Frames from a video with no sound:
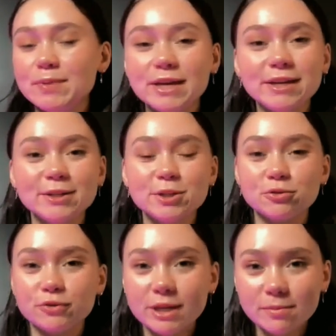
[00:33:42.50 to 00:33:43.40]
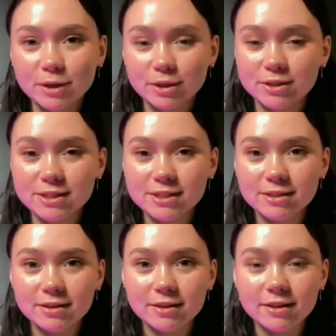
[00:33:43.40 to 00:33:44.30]
big
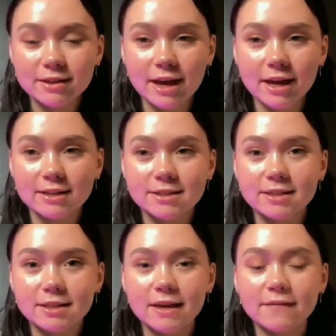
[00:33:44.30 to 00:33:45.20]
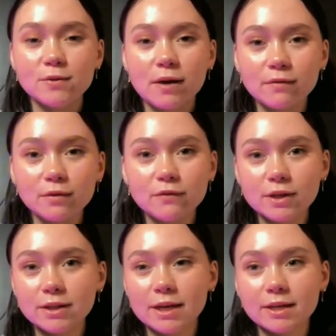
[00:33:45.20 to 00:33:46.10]
dreamers, that if you ever
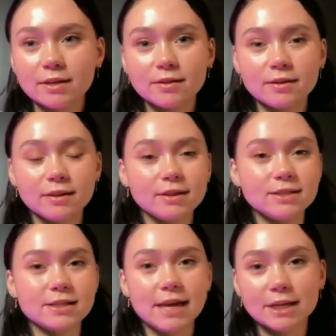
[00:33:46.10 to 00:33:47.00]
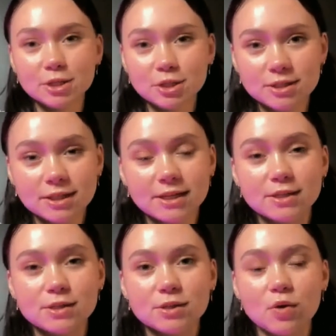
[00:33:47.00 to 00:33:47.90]
feel like this
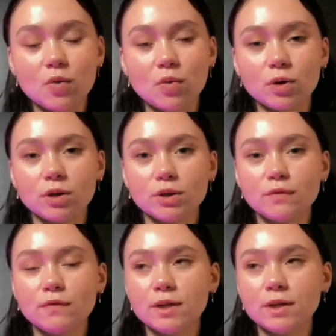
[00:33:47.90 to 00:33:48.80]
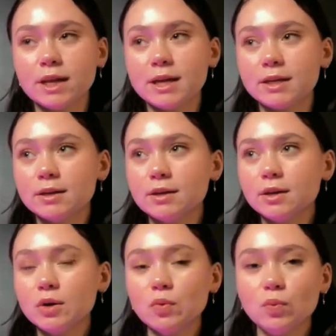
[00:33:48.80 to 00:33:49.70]
anxiousness or you feel like
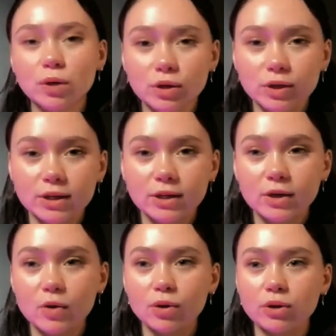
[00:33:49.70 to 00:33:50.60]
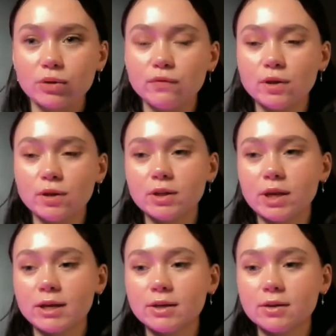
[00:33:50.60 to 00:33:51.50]
worry or you feel
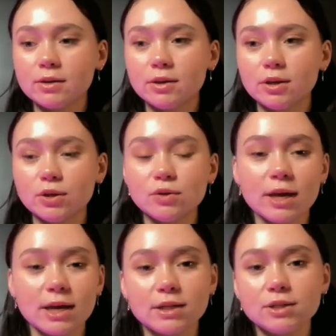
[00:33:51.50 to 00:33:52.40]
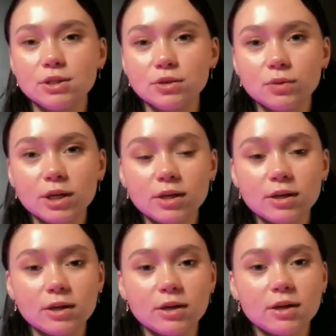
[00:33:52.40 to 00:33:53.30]
like, you can't do it,